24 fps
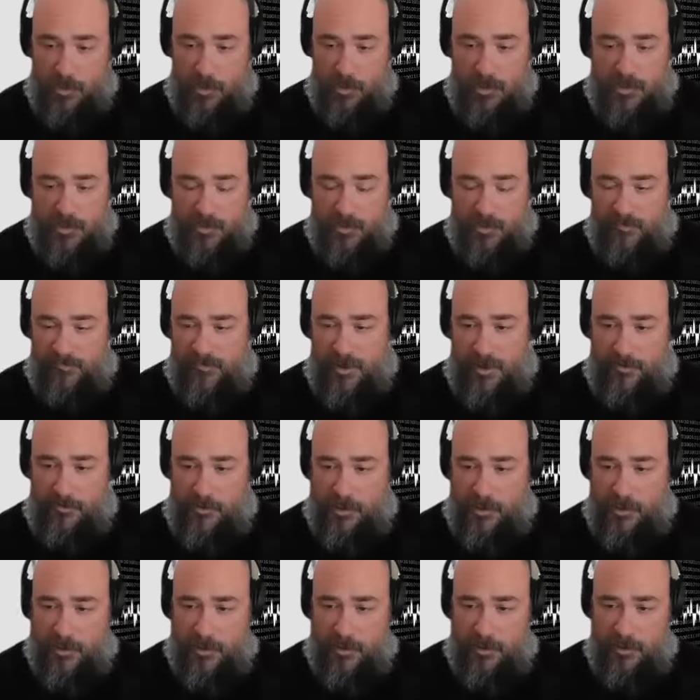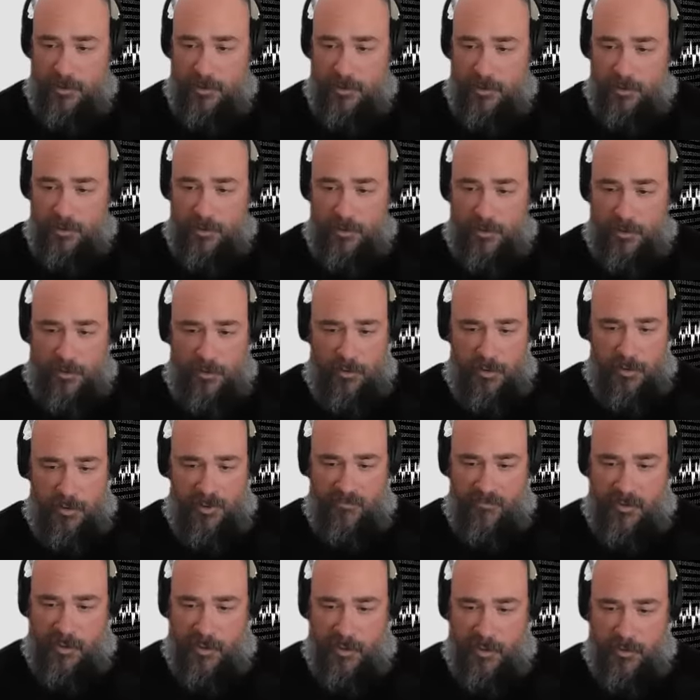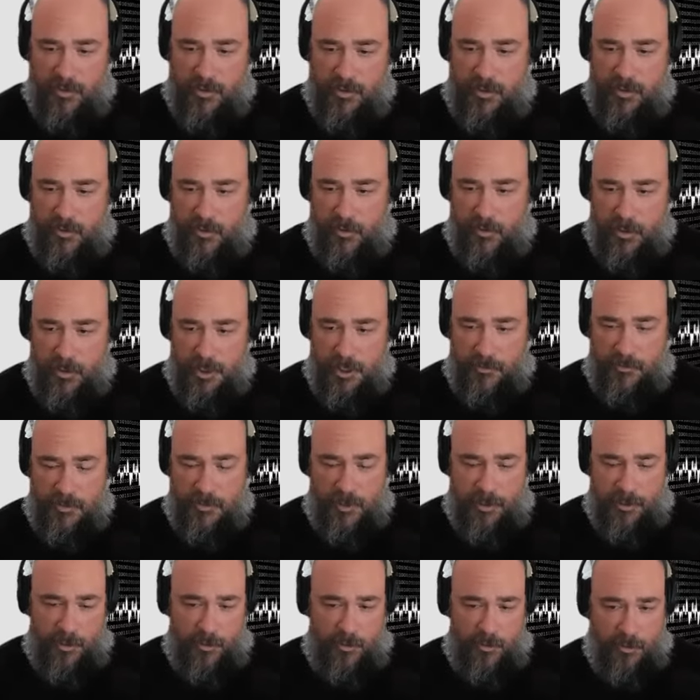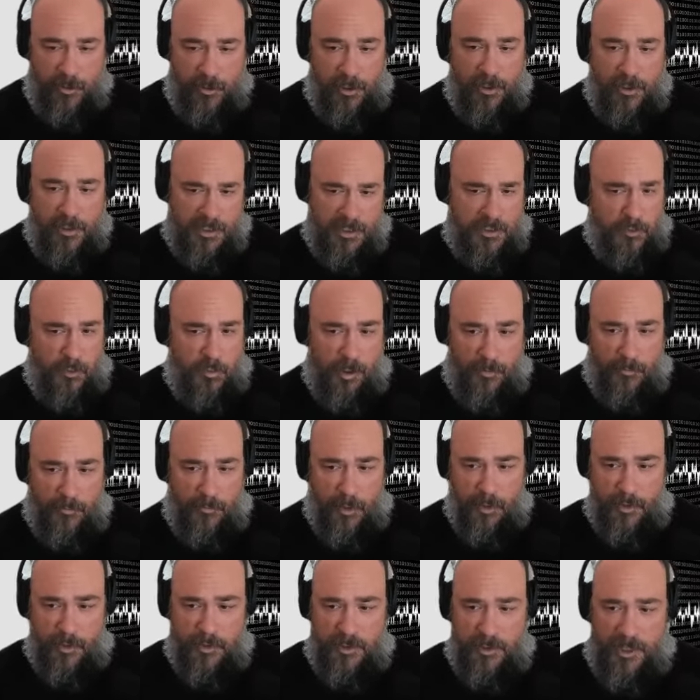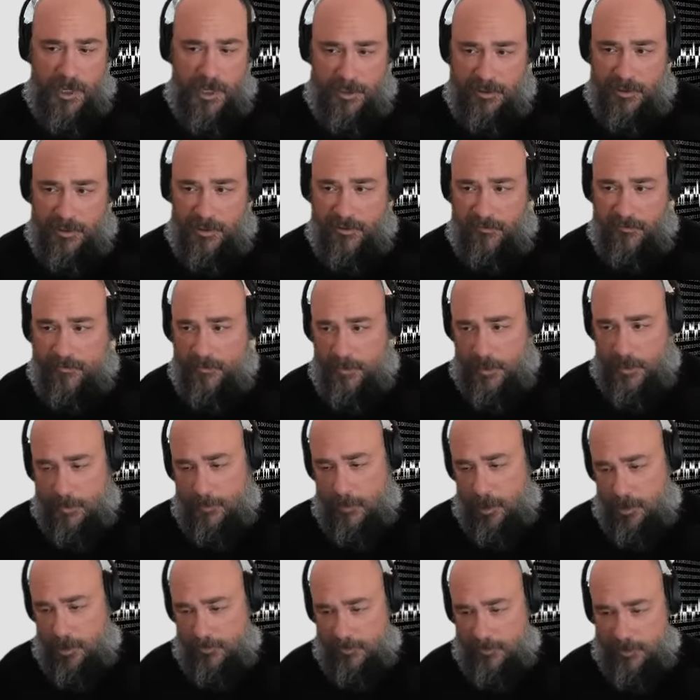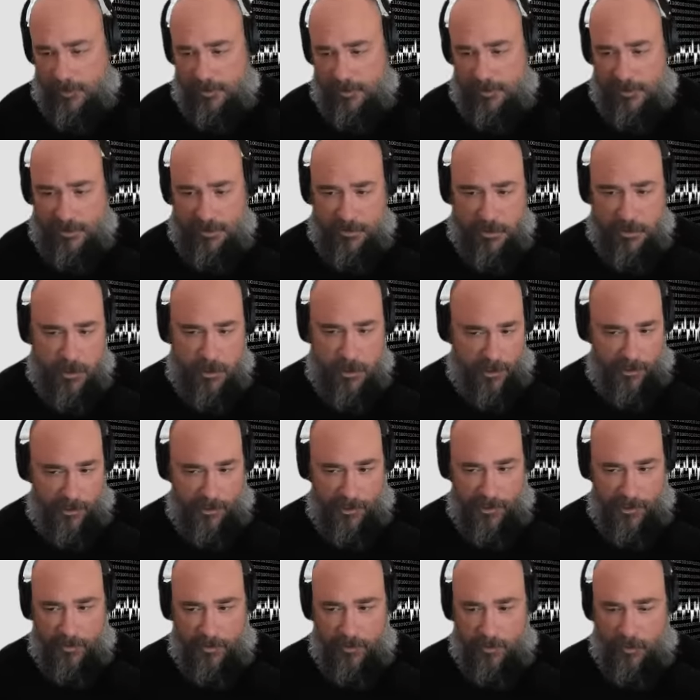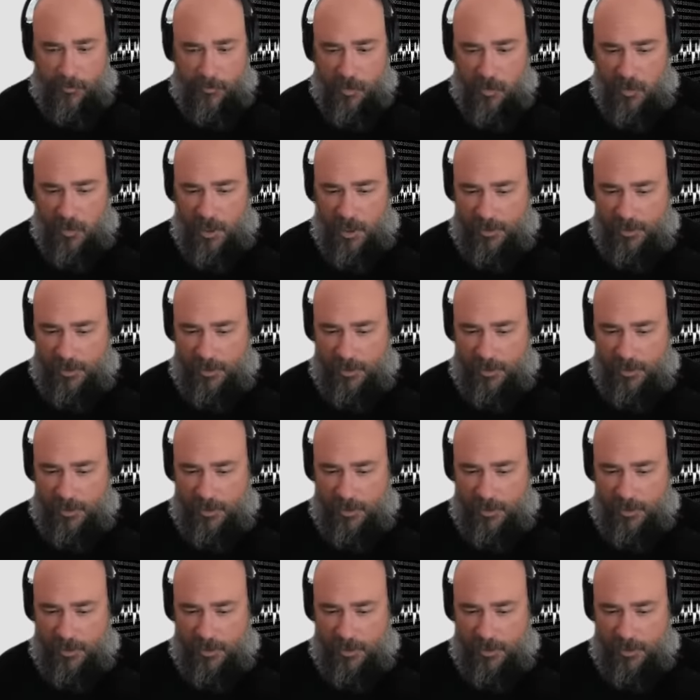always, you can find me on Twitter, AV_James King. That's where I'm most active. I'm on LinkedIn, trying to get a little more